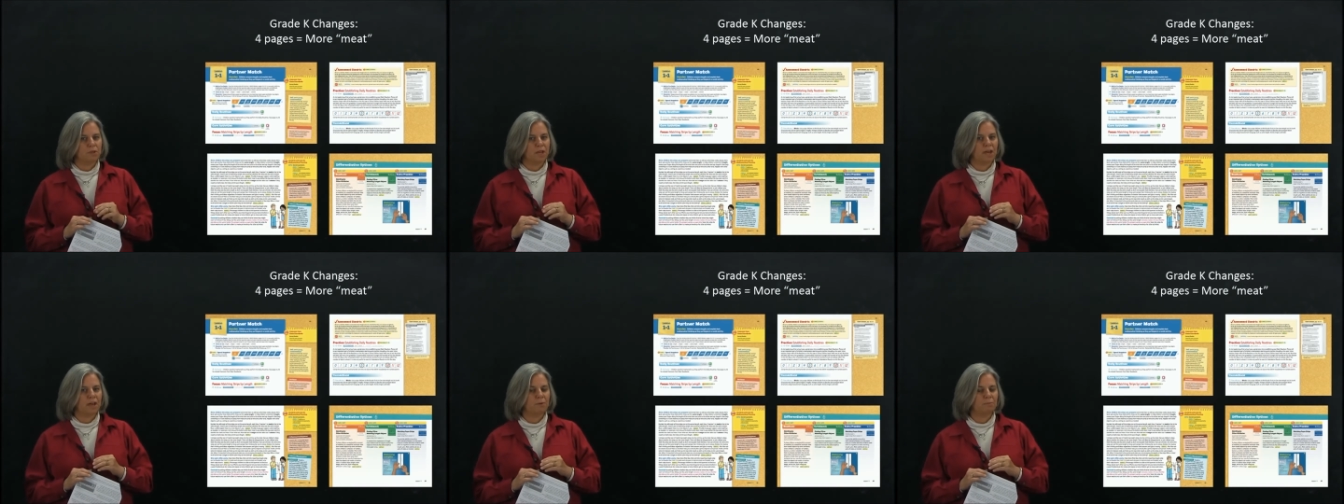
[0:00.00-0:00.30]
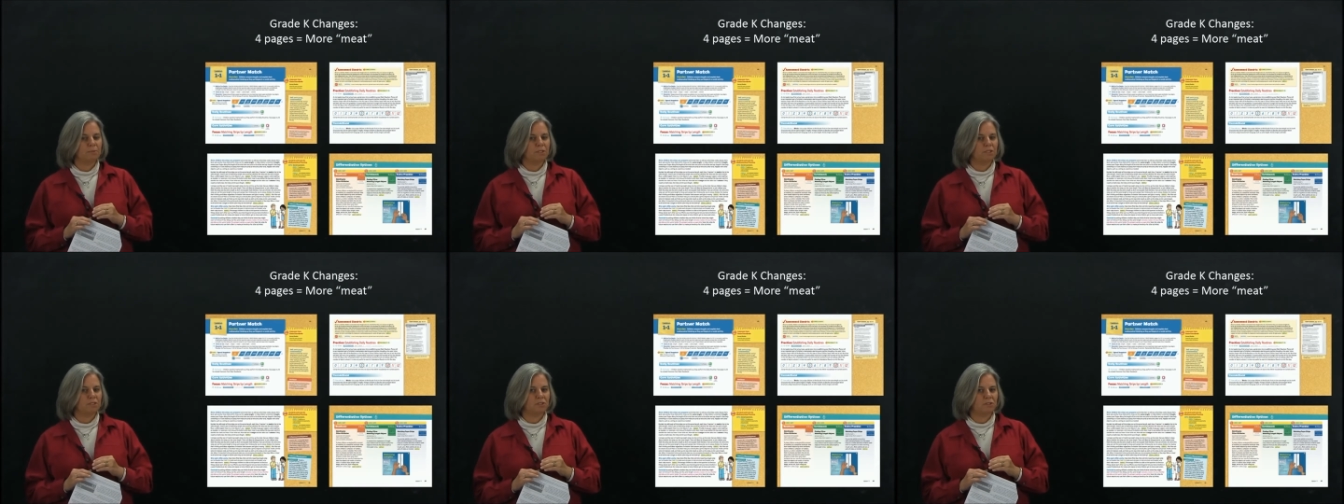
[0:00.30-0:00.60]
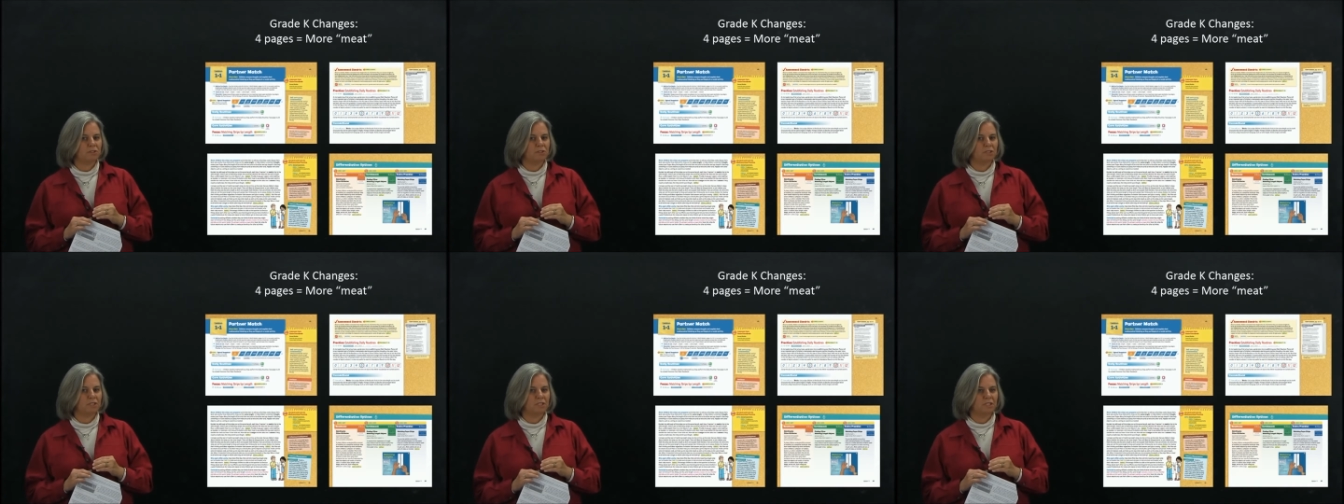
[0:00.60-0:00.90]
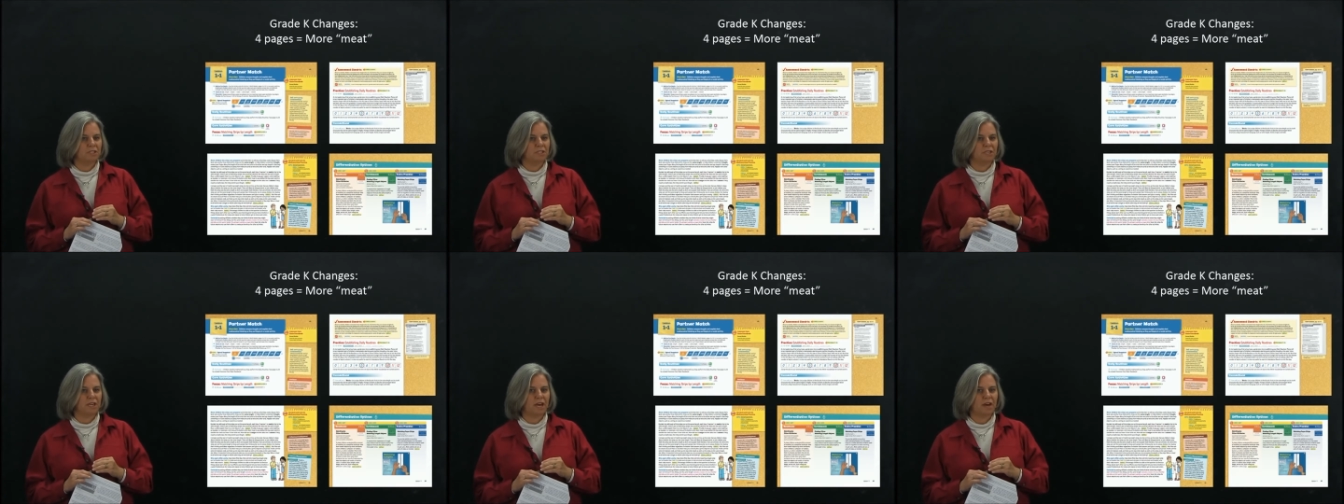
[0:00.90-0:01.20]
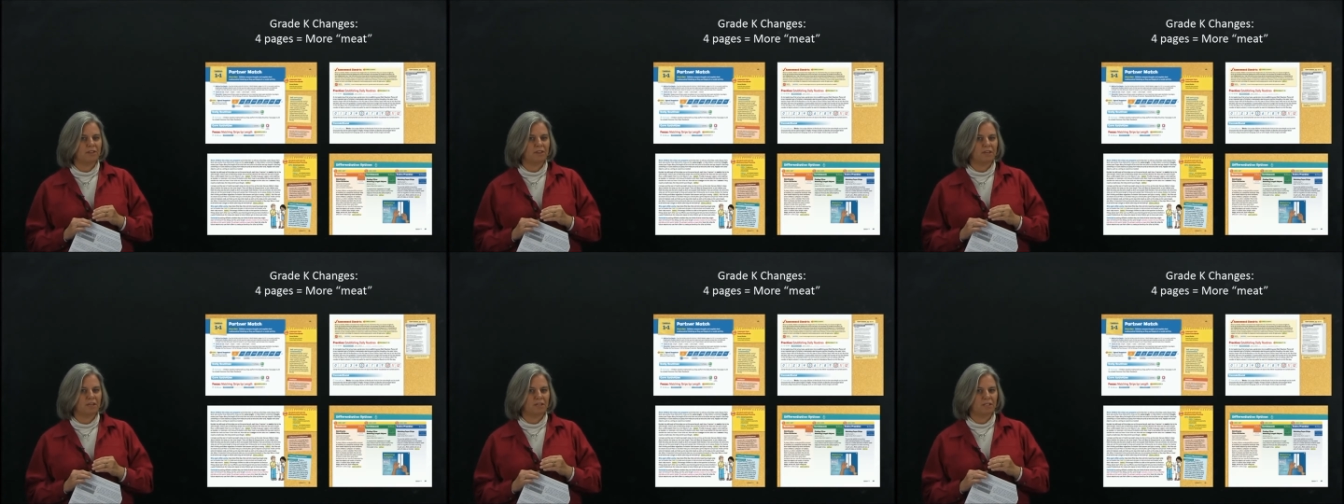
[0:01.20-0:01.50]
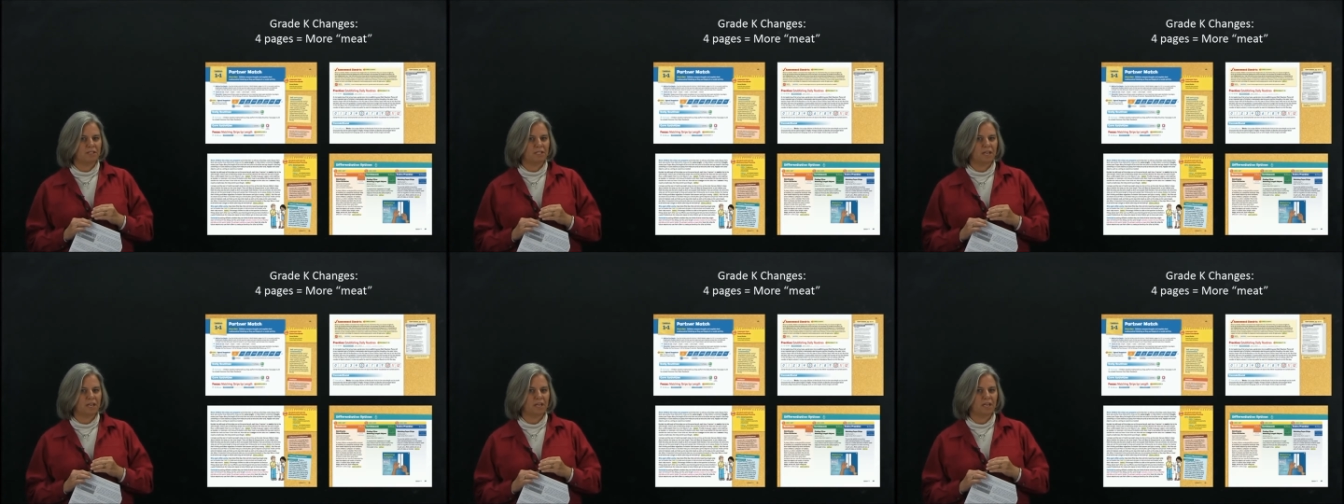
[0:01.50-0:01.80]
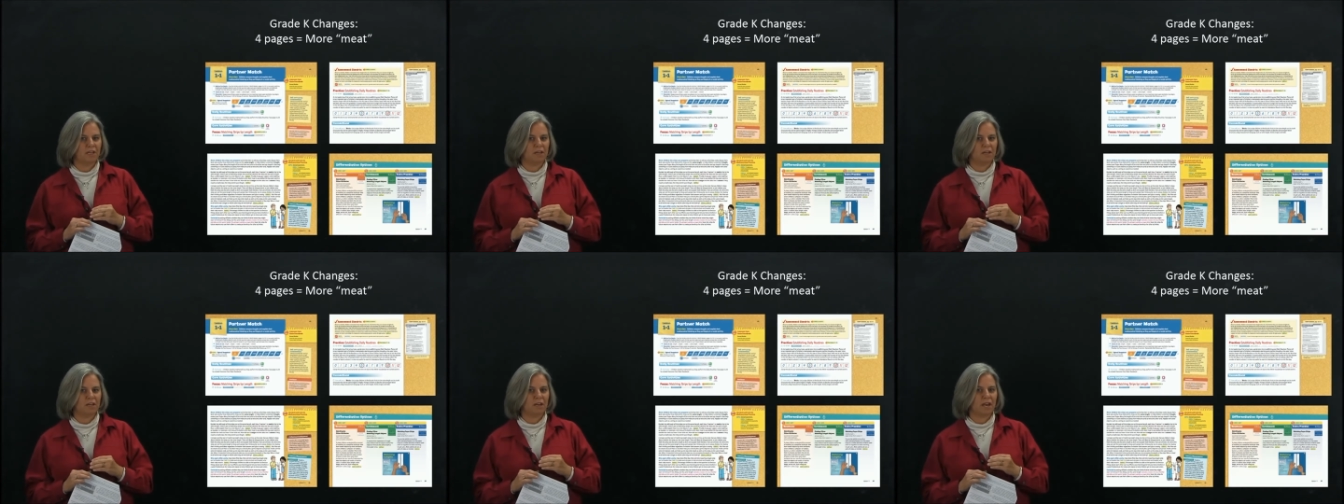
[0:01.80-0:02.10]
help teachers see how they could
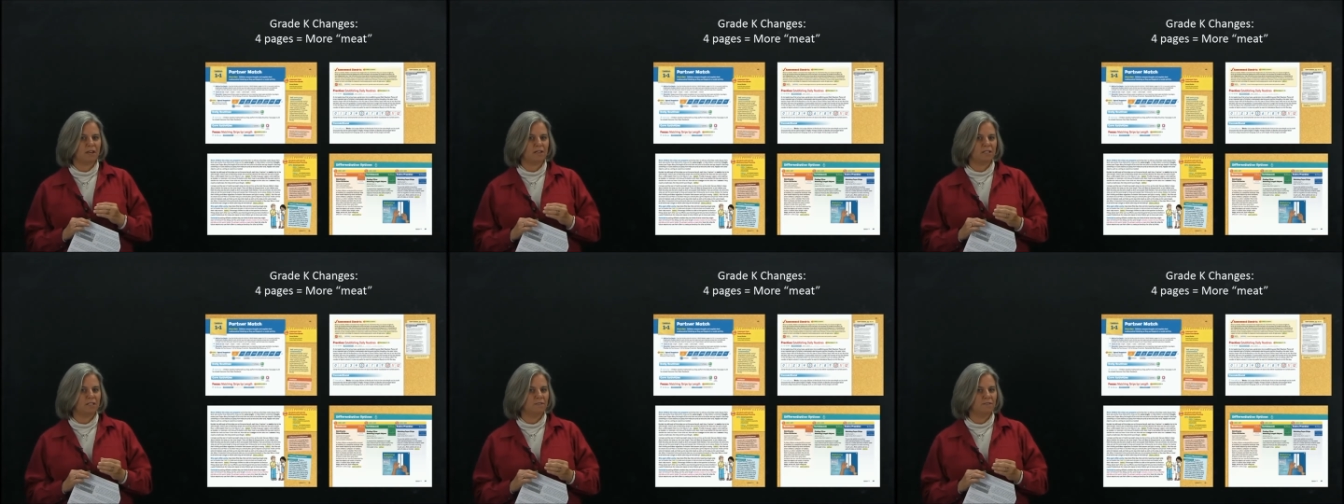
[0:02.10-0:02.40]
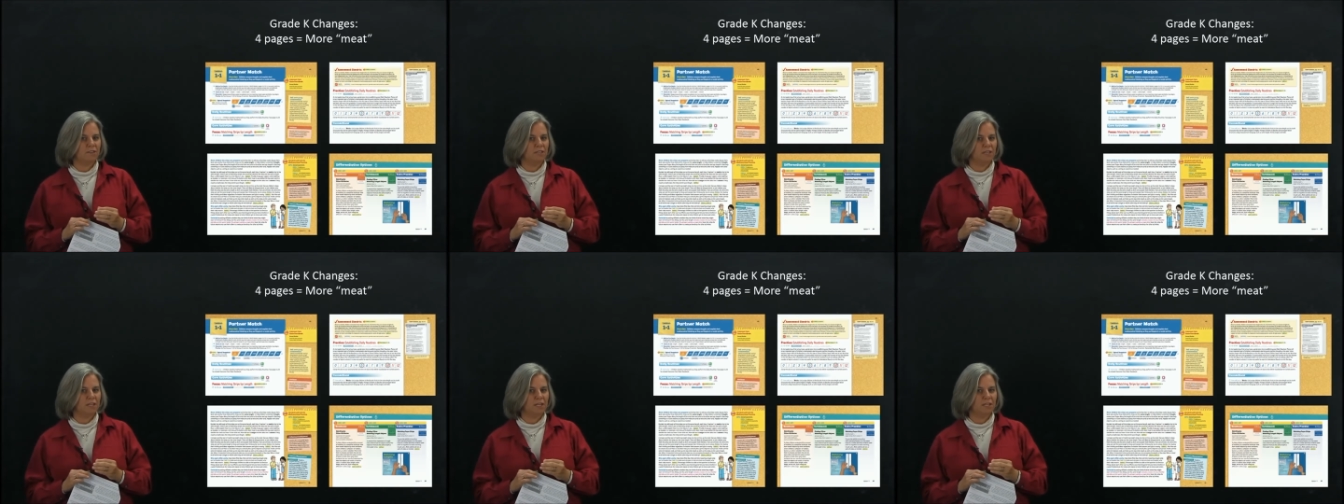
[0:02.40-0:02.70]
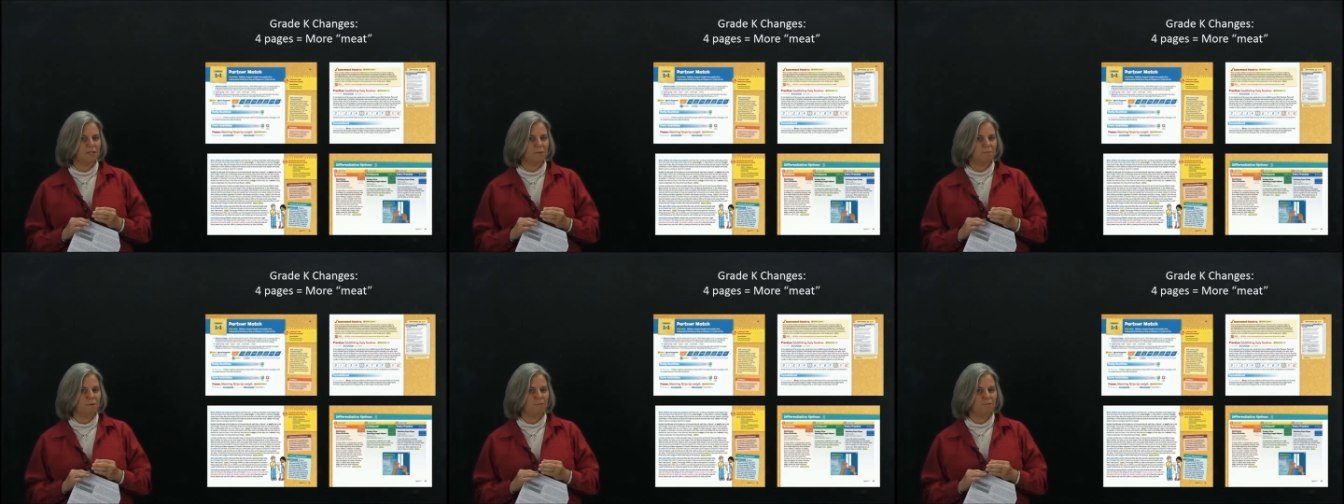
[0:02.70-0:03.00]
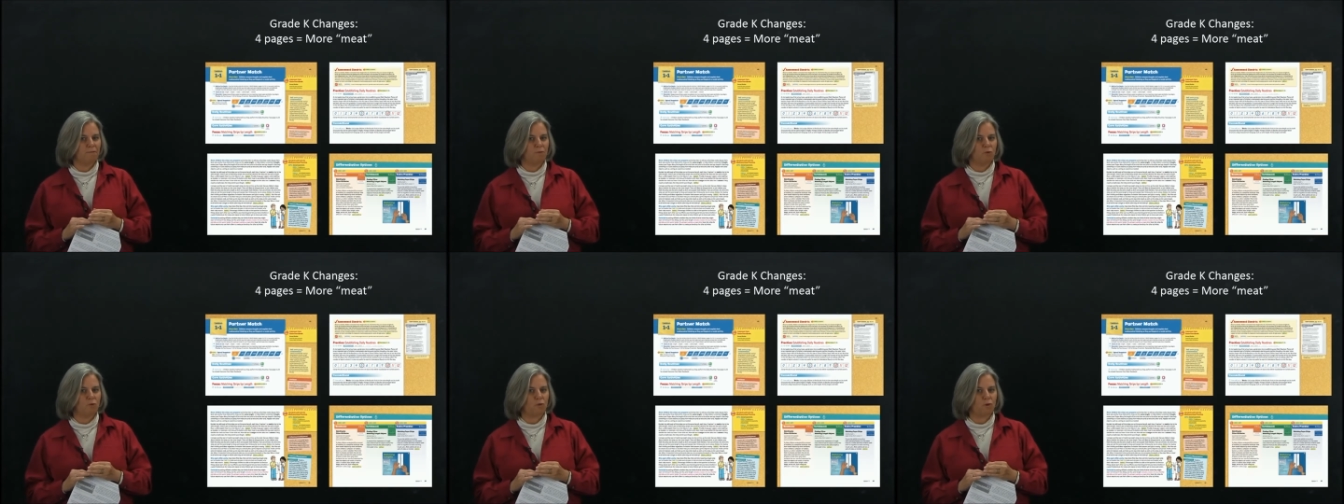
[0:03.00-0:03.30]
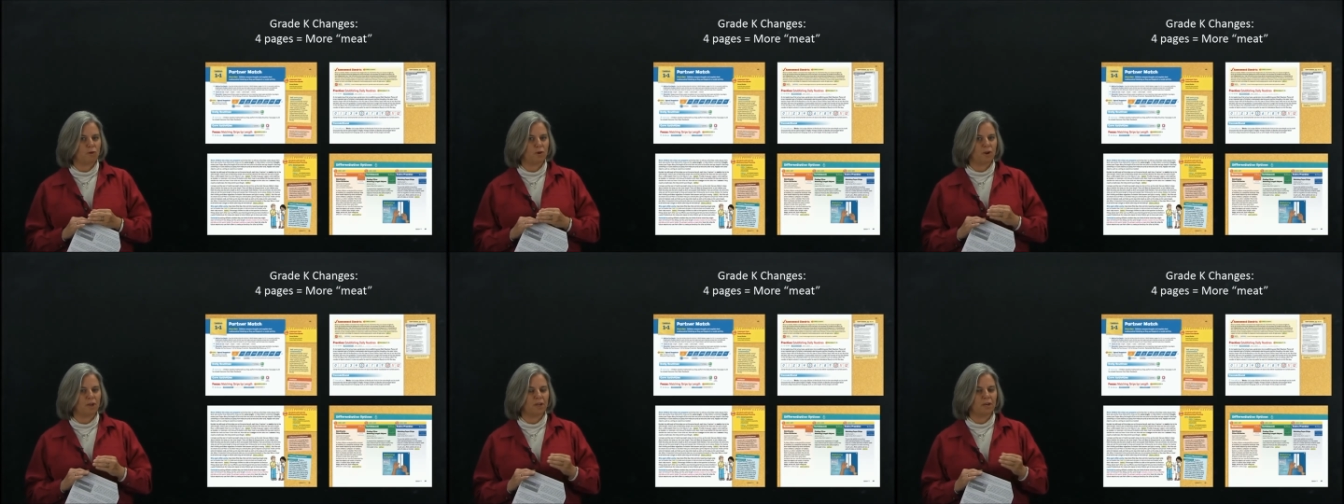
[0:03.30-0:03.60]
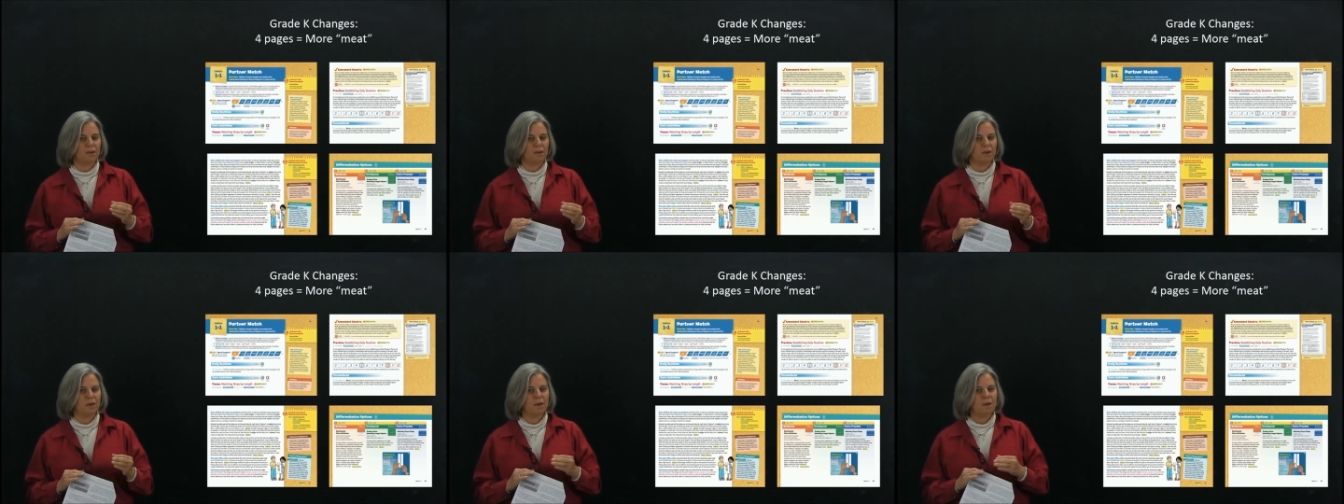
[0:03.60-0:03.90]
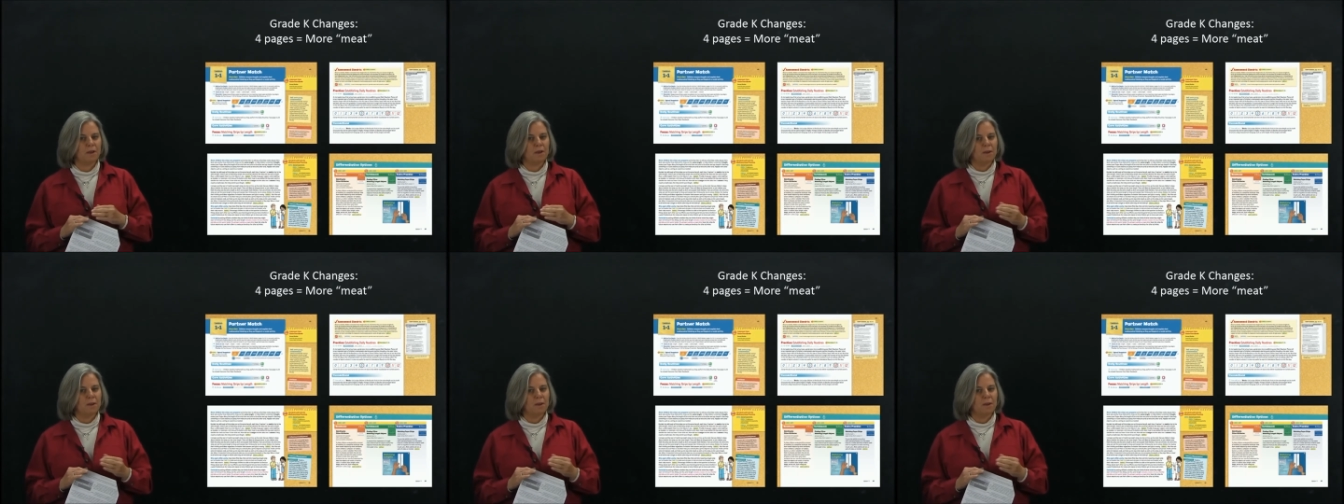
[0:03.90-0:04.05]
take an activity they did before and